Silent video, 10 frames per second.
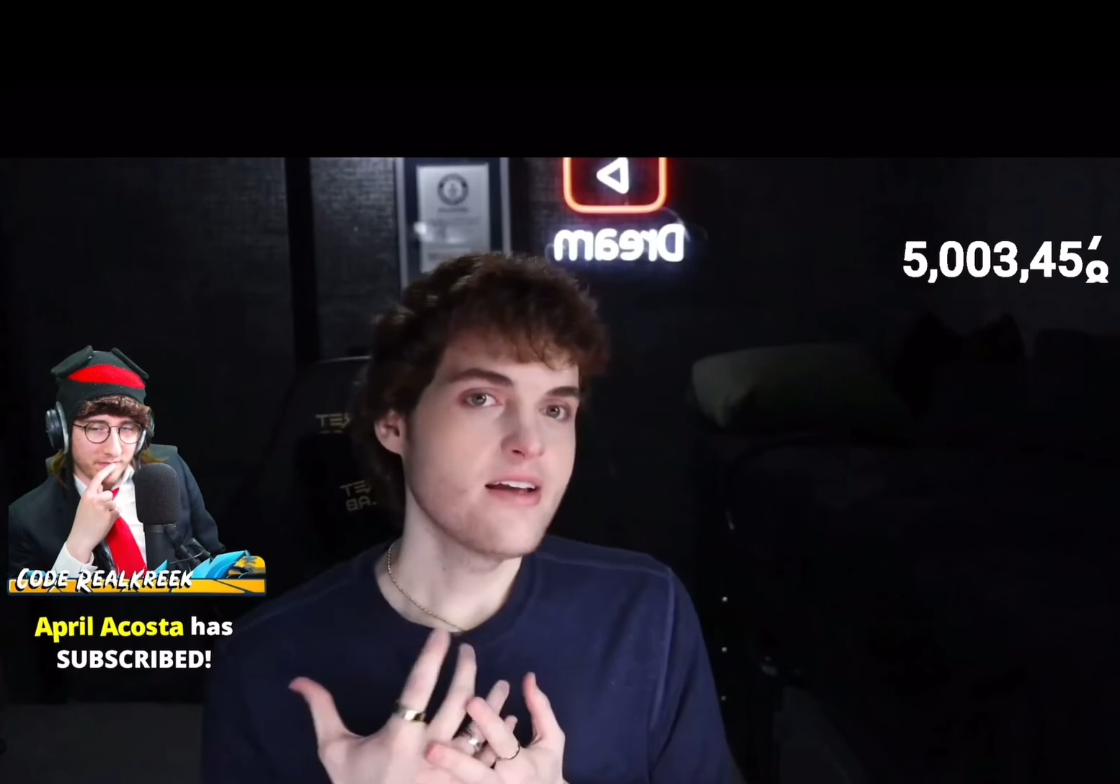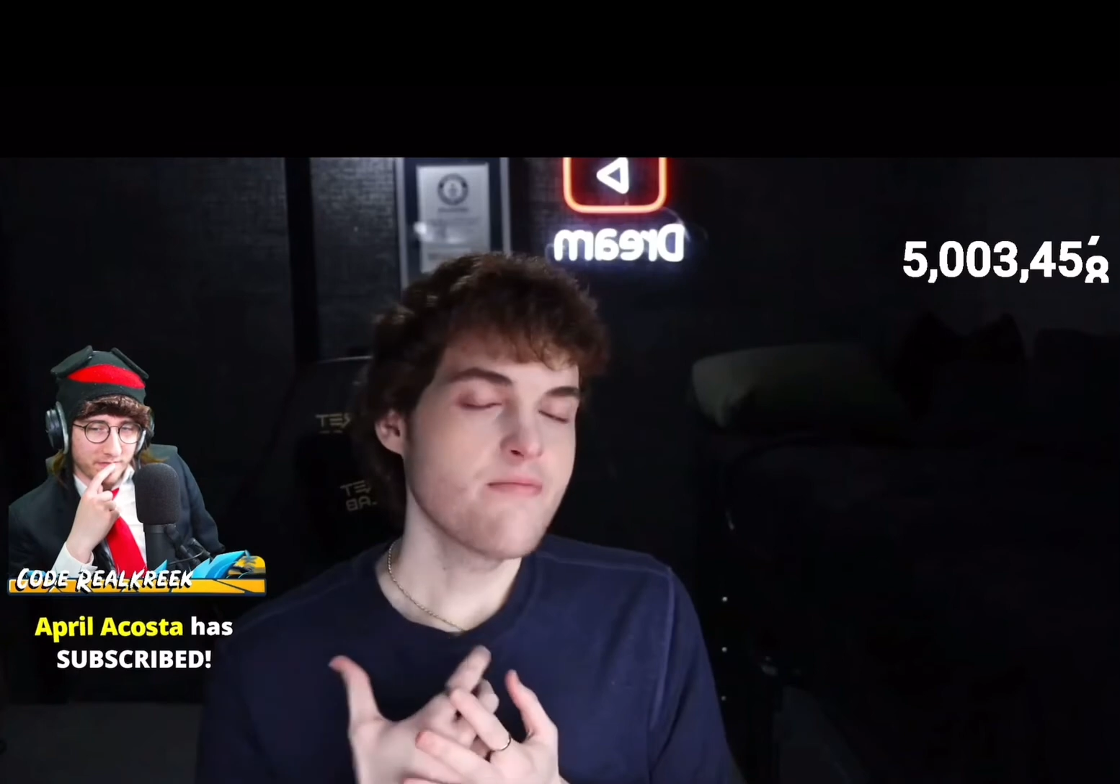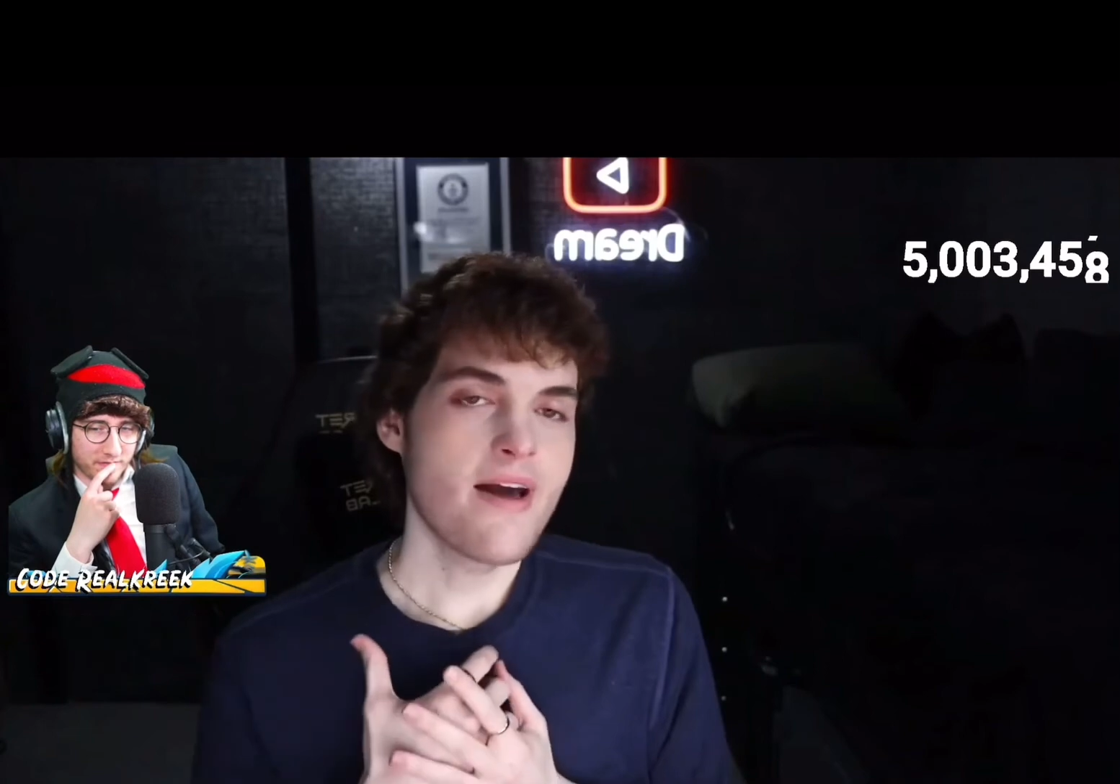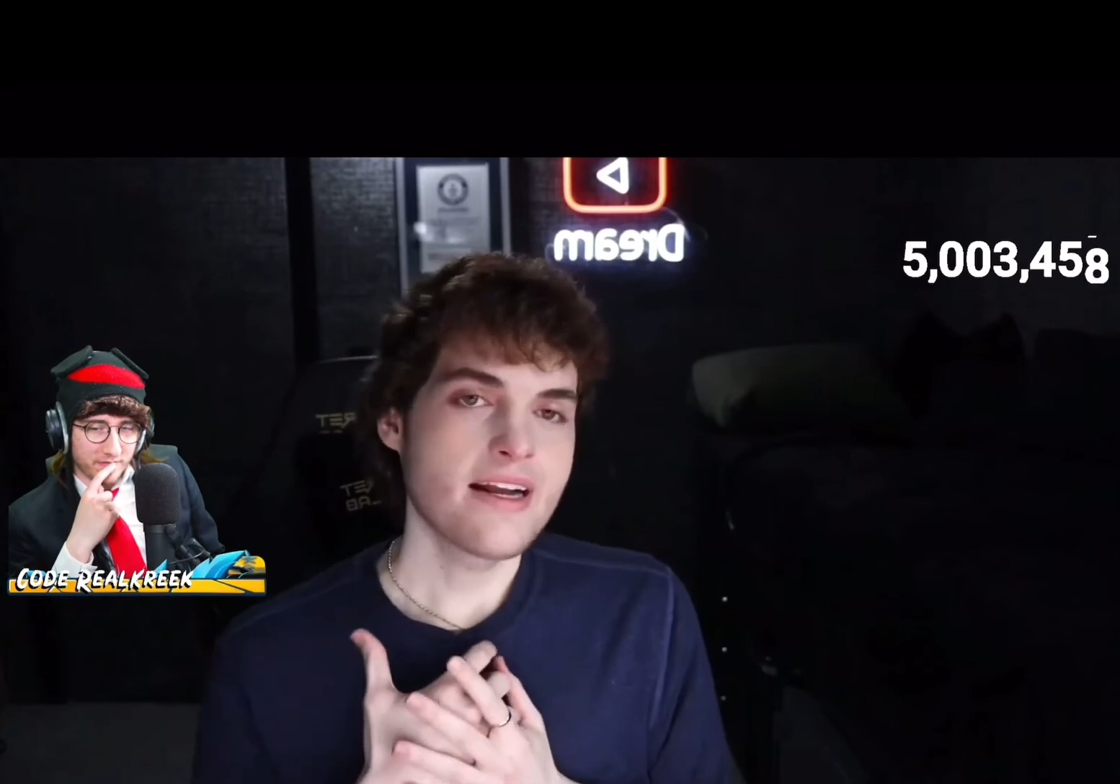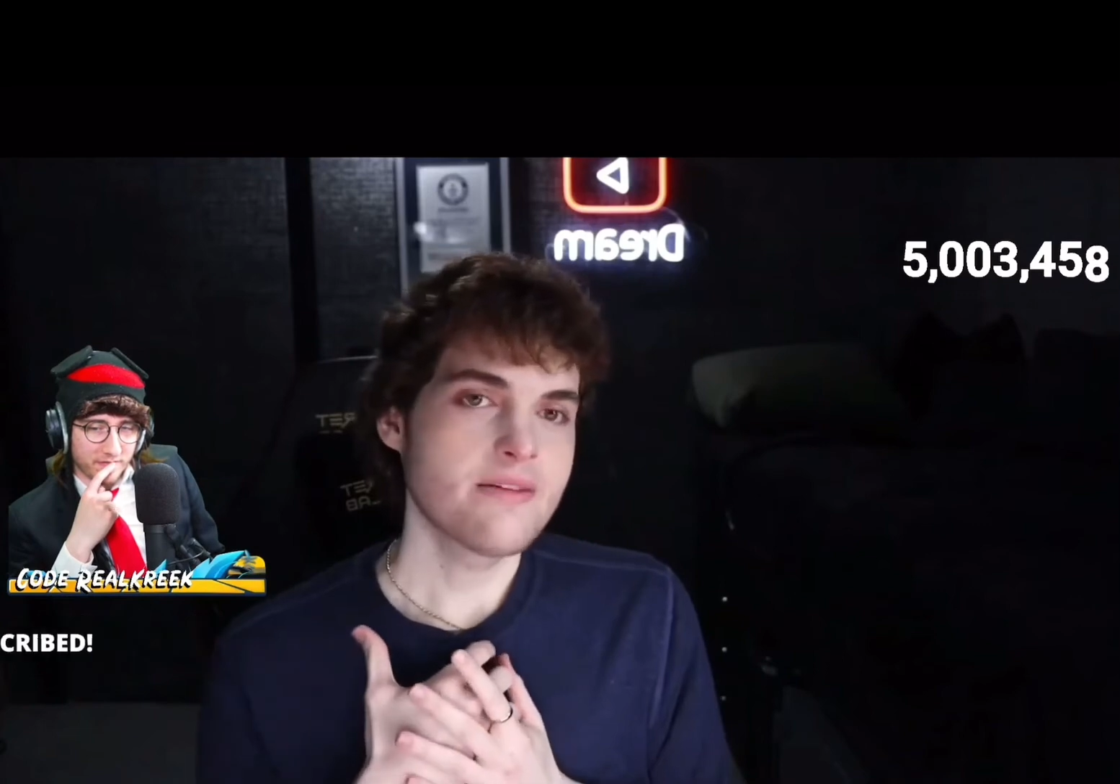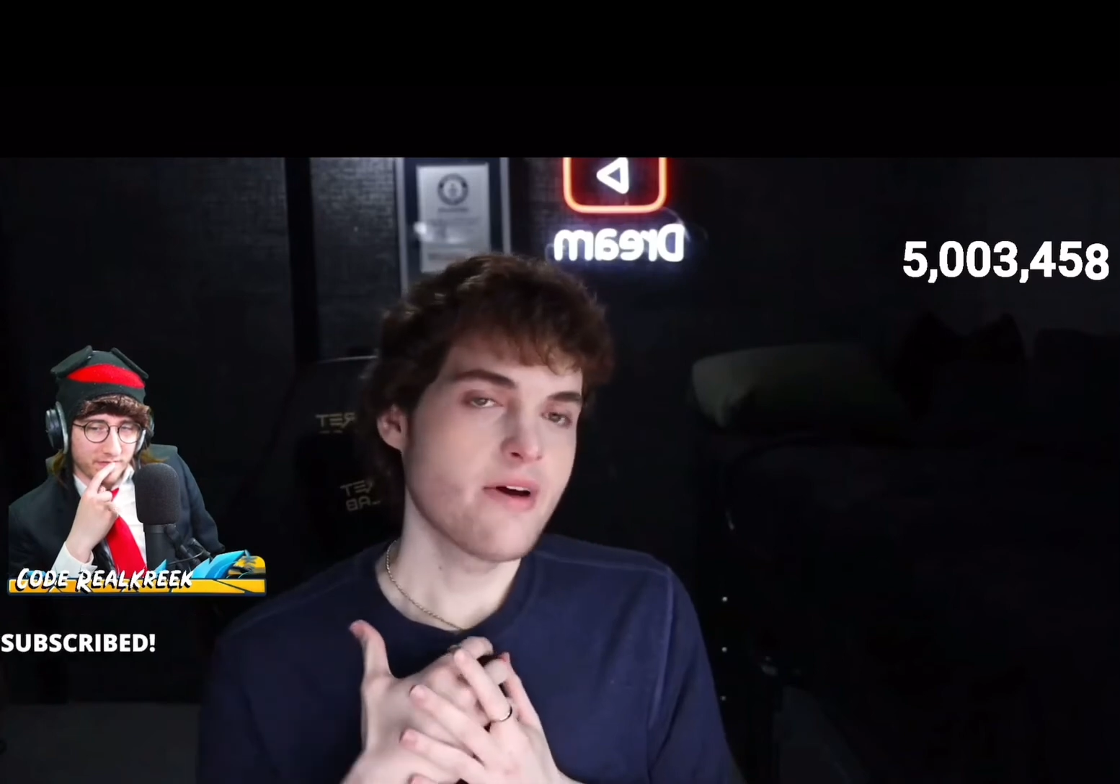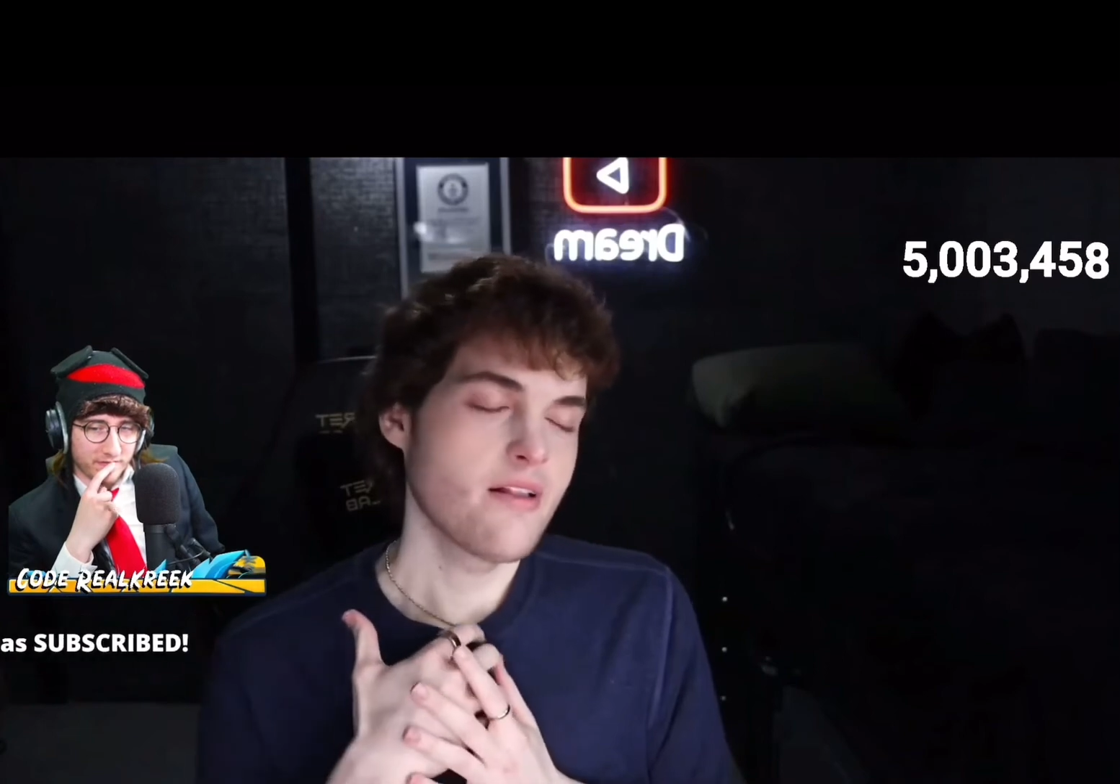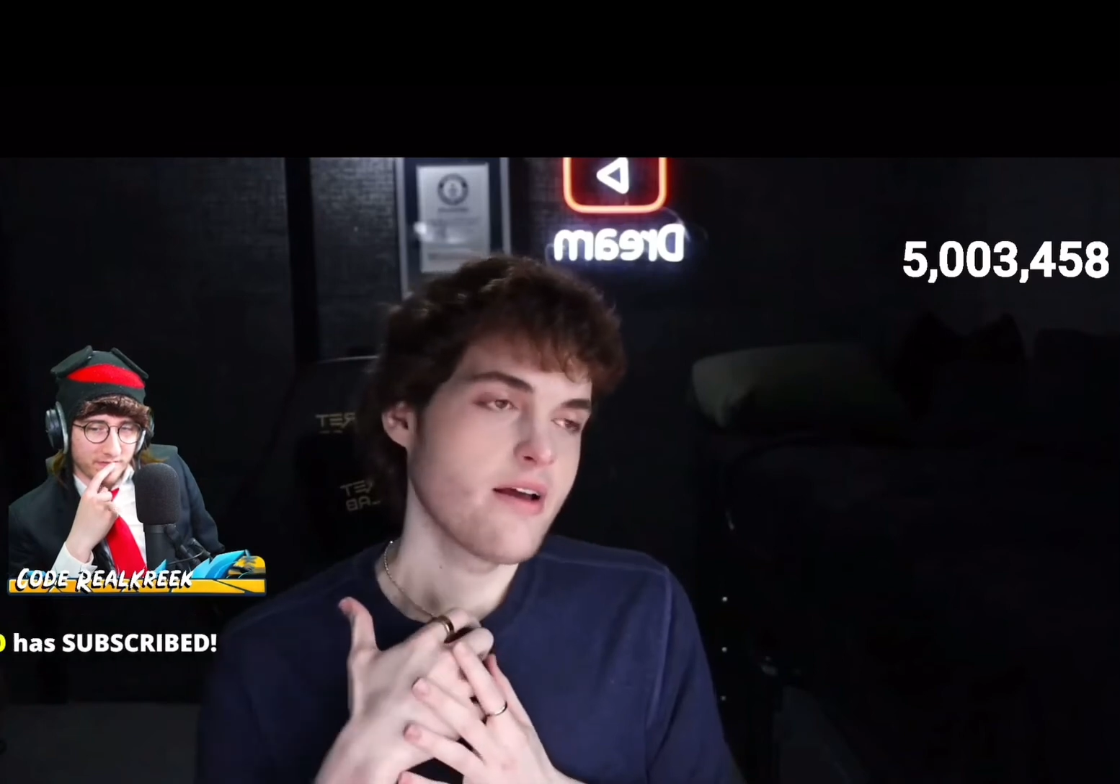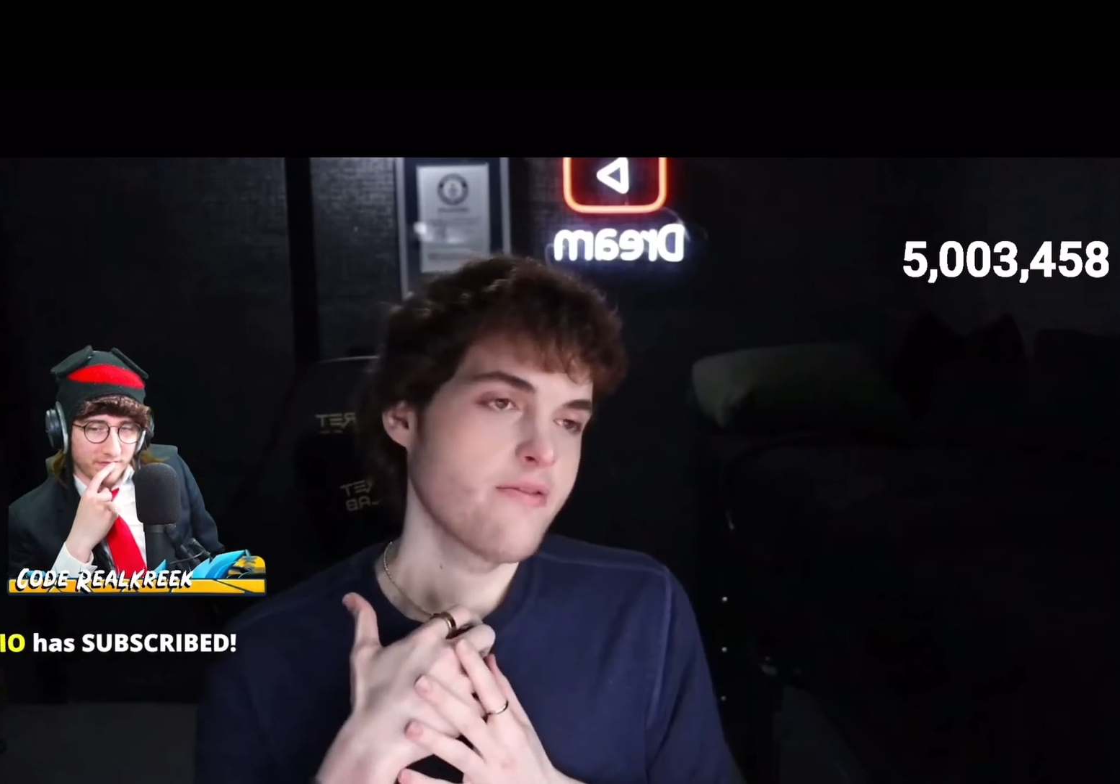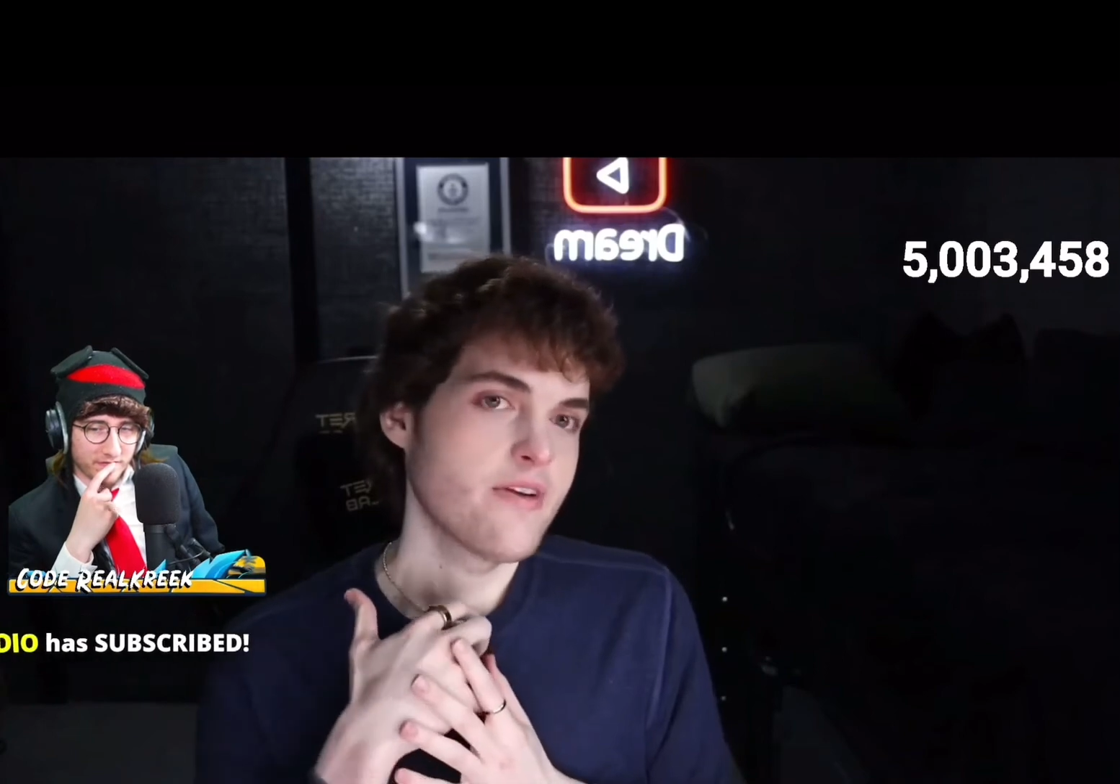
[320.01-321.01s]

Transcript: impacted my life